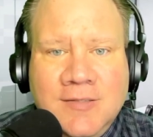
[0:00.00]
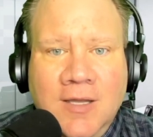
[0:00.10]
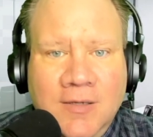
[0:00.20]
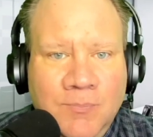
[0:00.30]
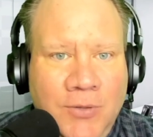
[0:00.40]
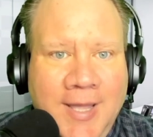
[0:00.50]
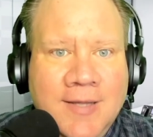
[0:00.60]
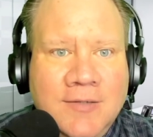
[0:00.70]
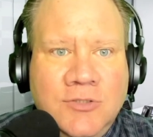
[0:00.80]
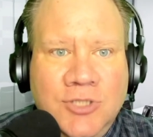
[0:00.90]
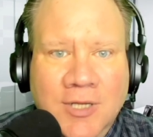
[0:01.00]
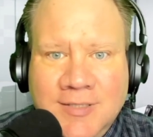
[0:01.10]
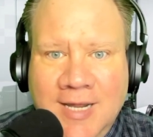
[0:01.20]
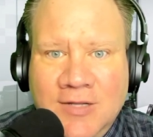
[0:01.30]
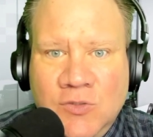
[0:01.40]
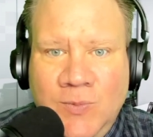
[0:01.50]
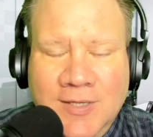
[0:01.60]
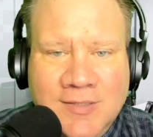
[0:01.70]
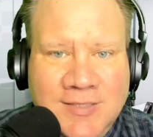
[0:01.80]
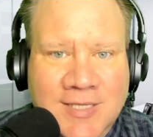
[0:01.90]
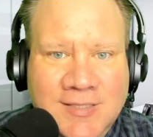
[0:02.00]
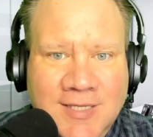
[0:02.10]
unplanned shutdowns because these